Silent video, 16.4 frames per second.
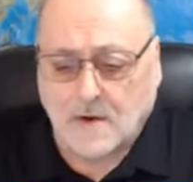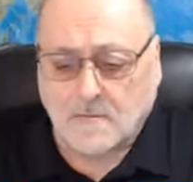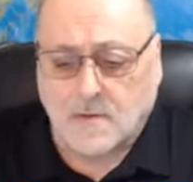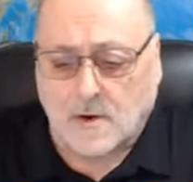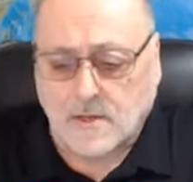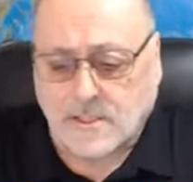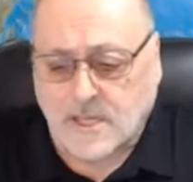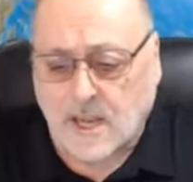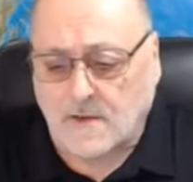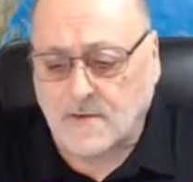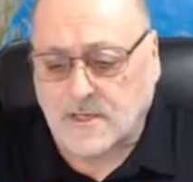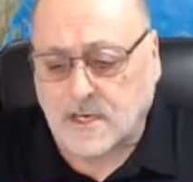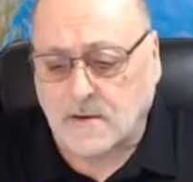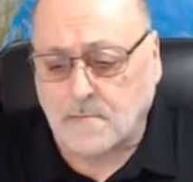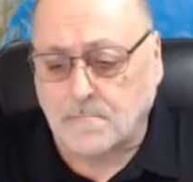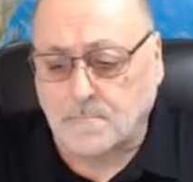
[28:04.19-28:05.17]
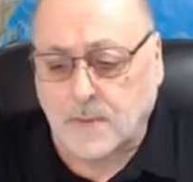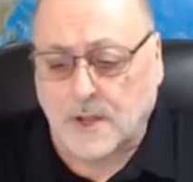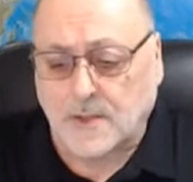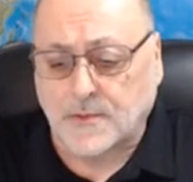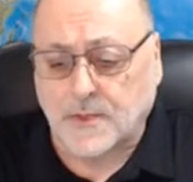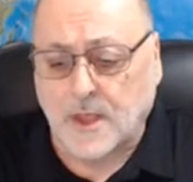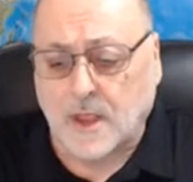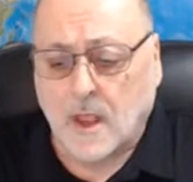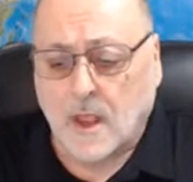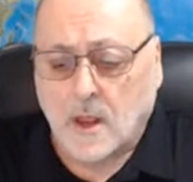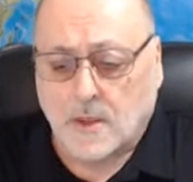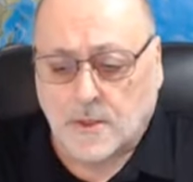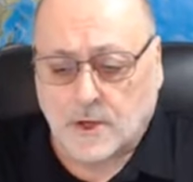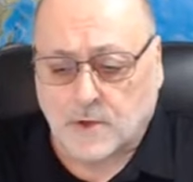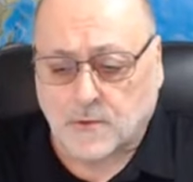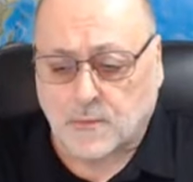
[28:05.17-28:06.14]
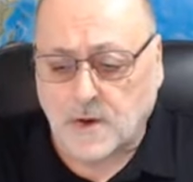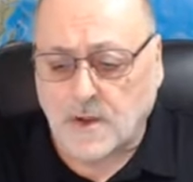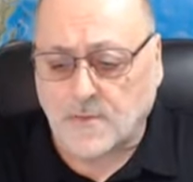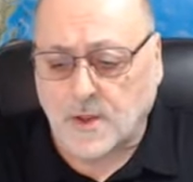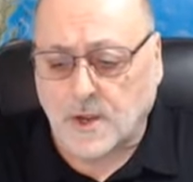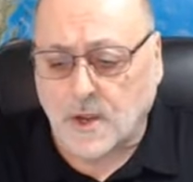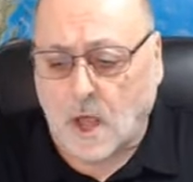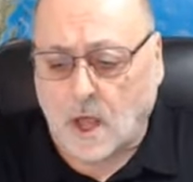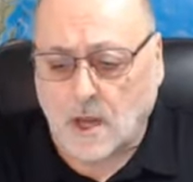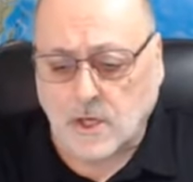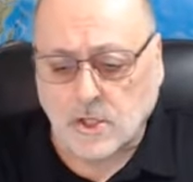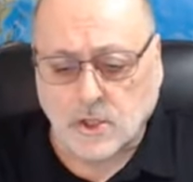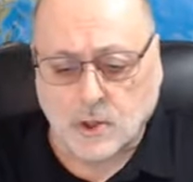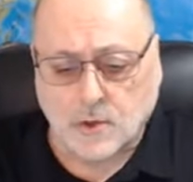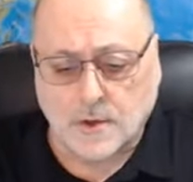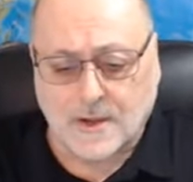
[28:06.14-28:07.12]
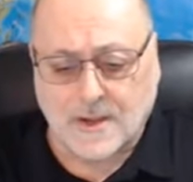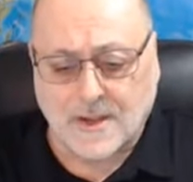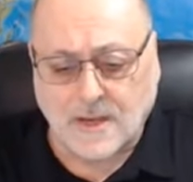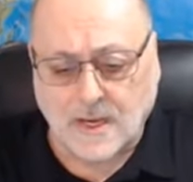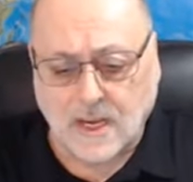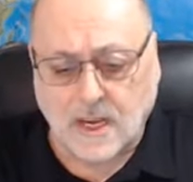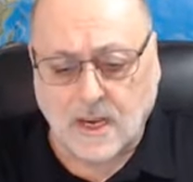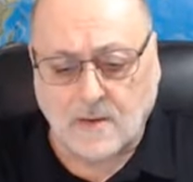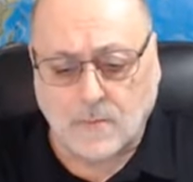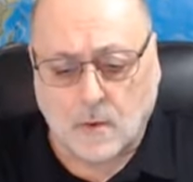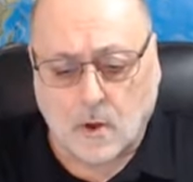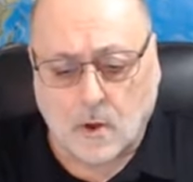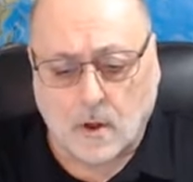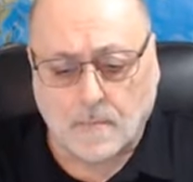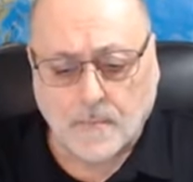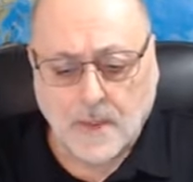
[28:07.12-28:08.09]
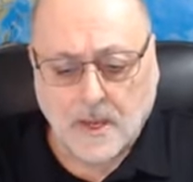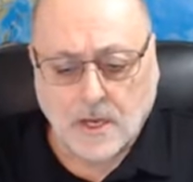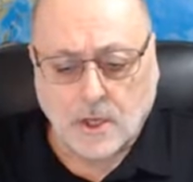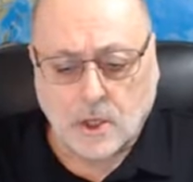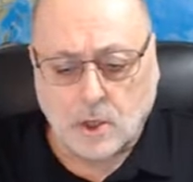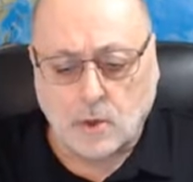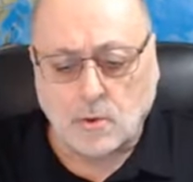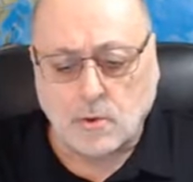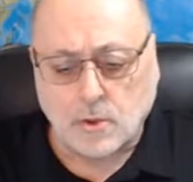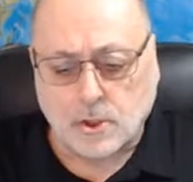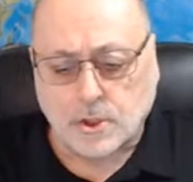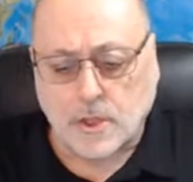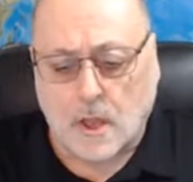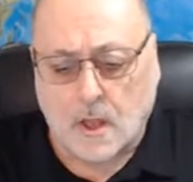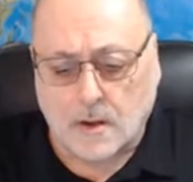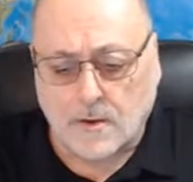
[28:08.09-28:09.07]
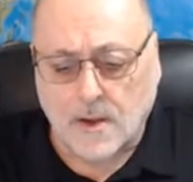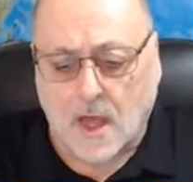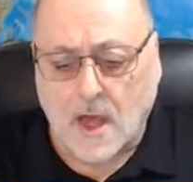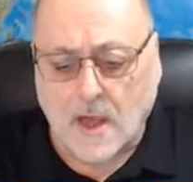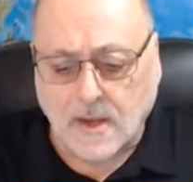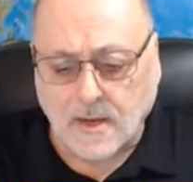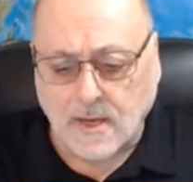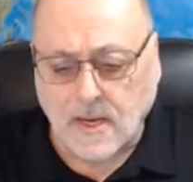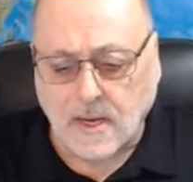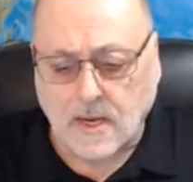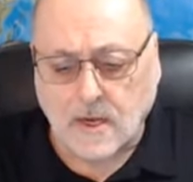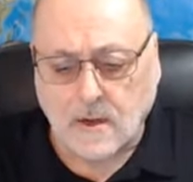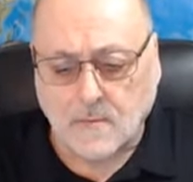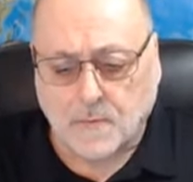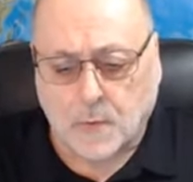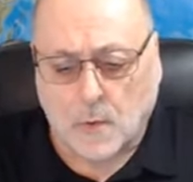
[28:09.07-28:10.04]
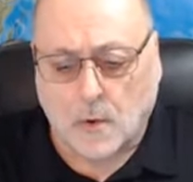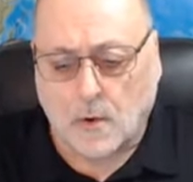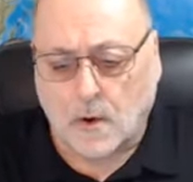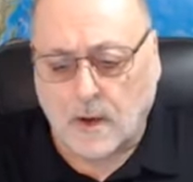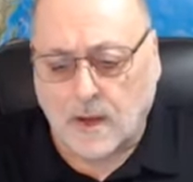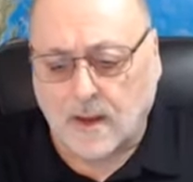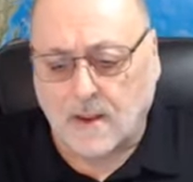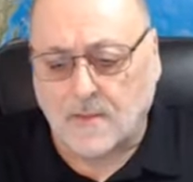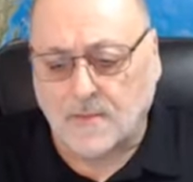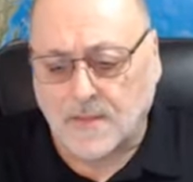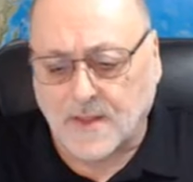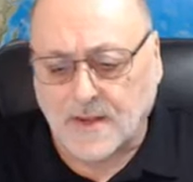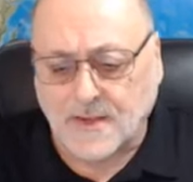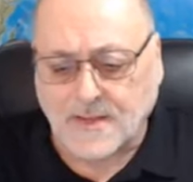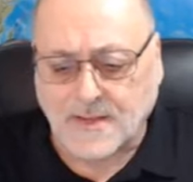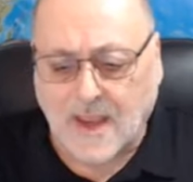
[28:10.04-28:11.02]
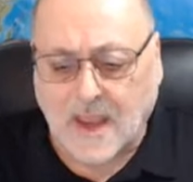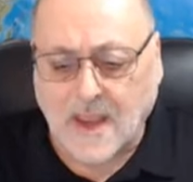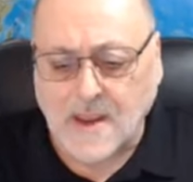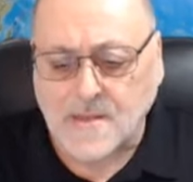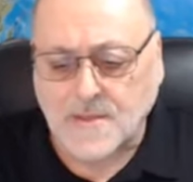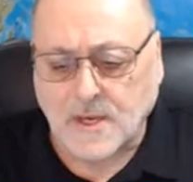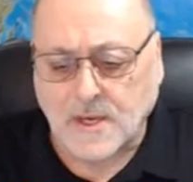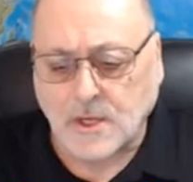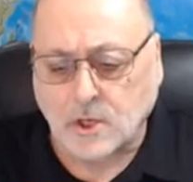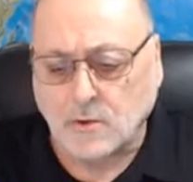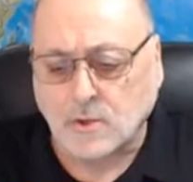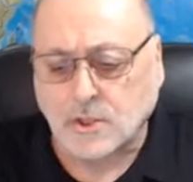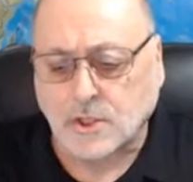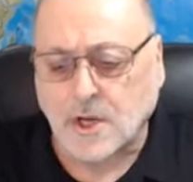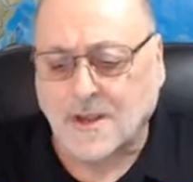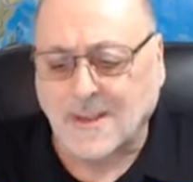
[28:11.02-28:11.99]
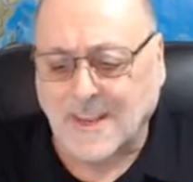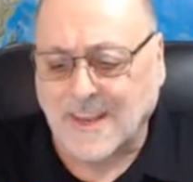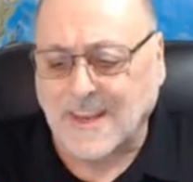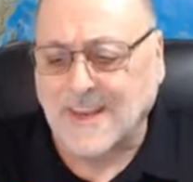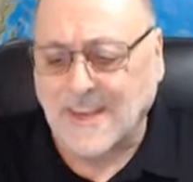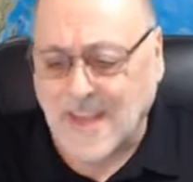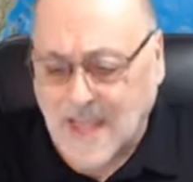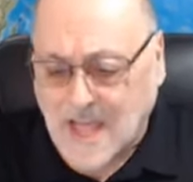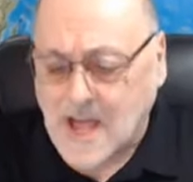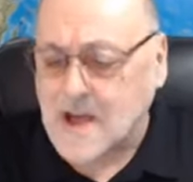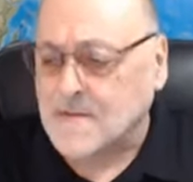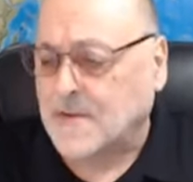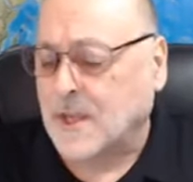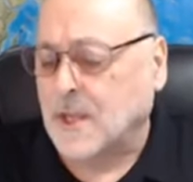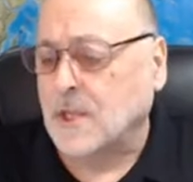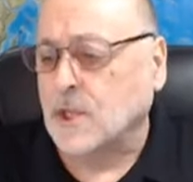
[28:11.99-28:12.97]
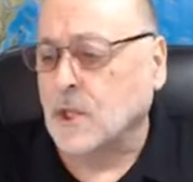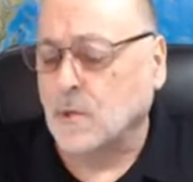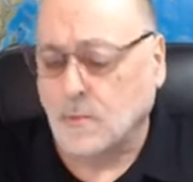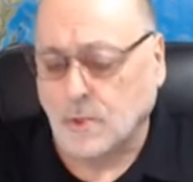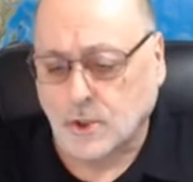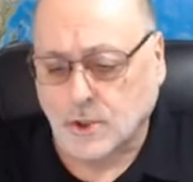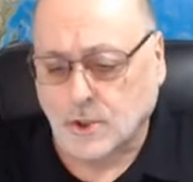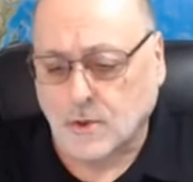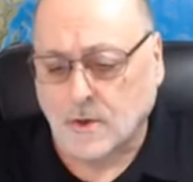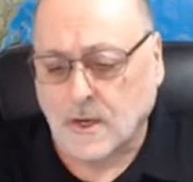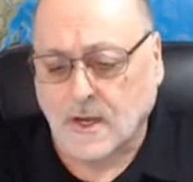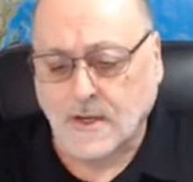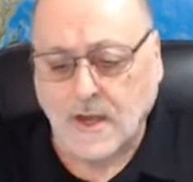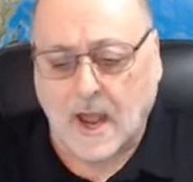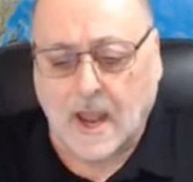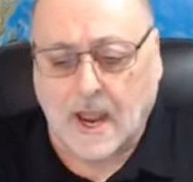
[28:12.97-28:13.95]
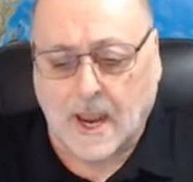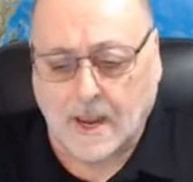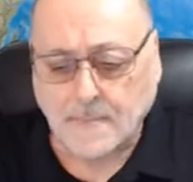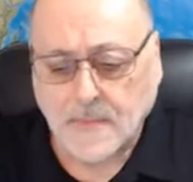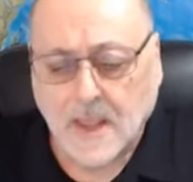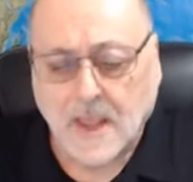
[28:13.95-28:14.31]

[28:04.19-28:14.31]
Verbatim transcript: Verse 17, but the, the tree of the knowledge of good and evil you shall not eat, for in the day that you shall eat of it, you will surely die.